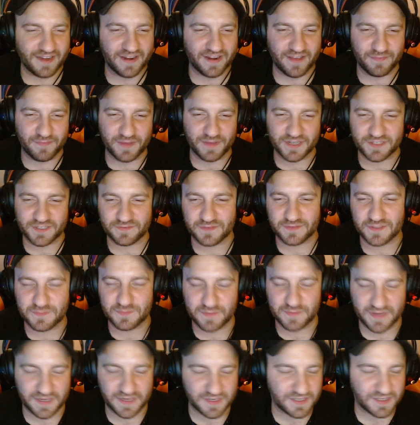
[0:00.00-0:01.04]
don't have much of a
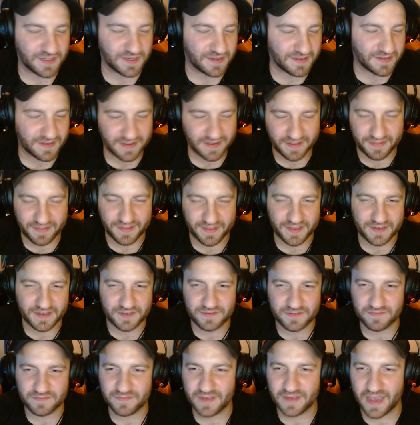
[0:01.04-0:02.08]
speech. I think
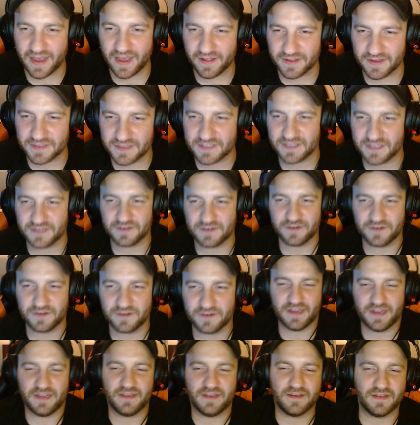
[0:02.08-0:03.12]
Alex did
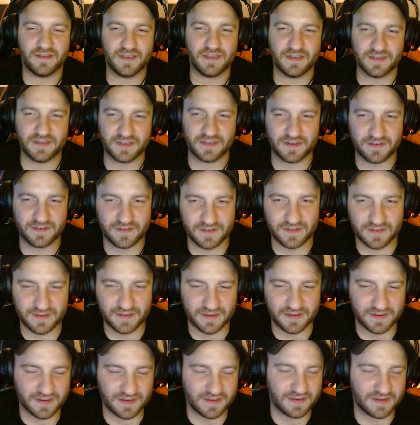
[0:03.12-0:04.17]
great. He did
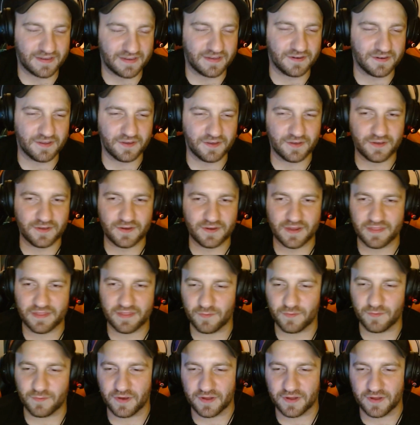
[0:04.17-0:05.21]
good. I
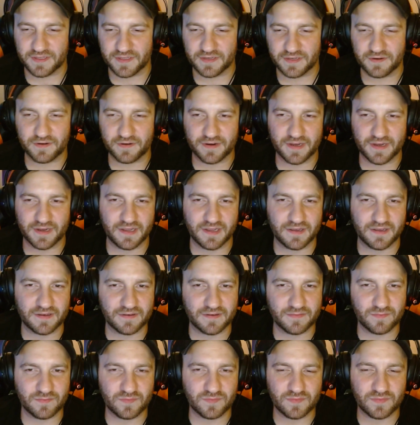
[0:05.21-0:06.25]
think we all did great.
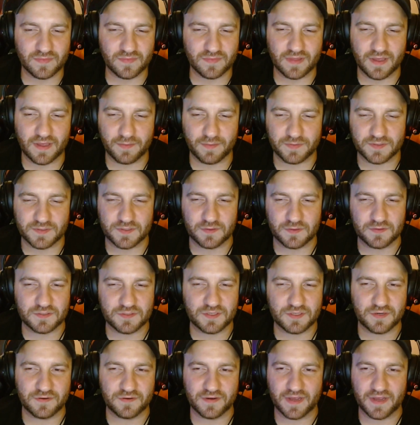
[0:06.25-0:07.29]

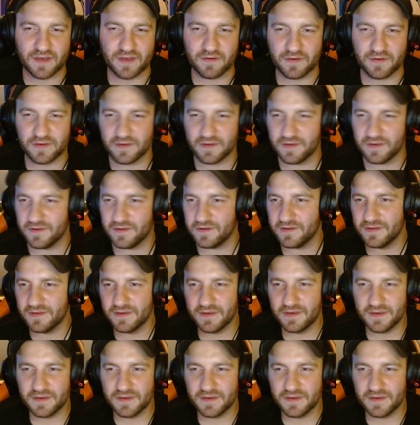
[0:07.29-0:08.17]
Episodes turned out good.